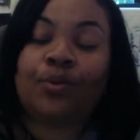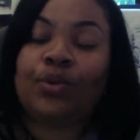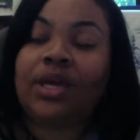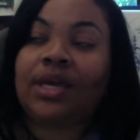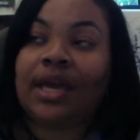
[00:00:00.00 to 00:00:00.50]

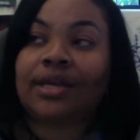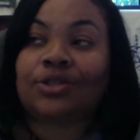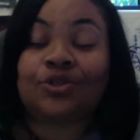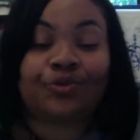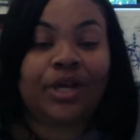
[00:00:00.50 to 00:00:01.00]
We can
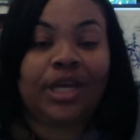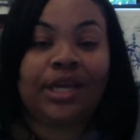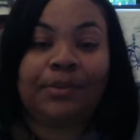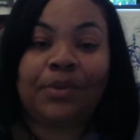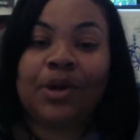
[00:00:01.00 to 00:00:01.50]

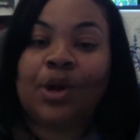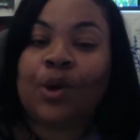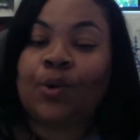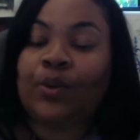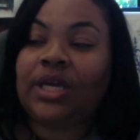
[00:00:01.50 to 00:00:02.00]
dream,
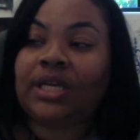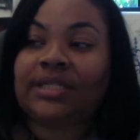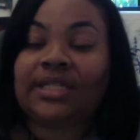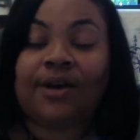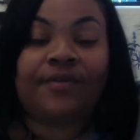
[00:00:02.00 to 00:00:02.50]
we can
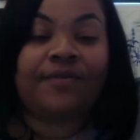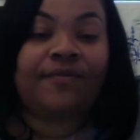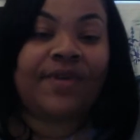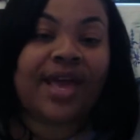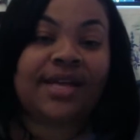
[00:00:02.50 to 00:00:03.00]

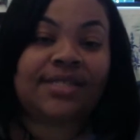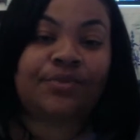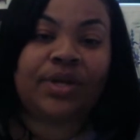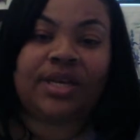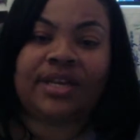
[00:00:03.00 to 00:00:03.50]

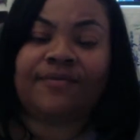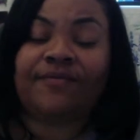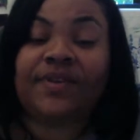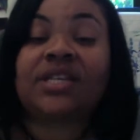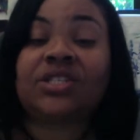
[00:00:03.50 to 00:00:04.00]
self-invest, we can
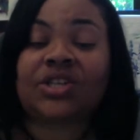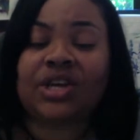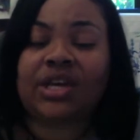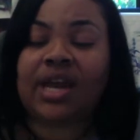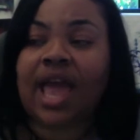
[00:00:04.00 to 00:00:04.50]
envision,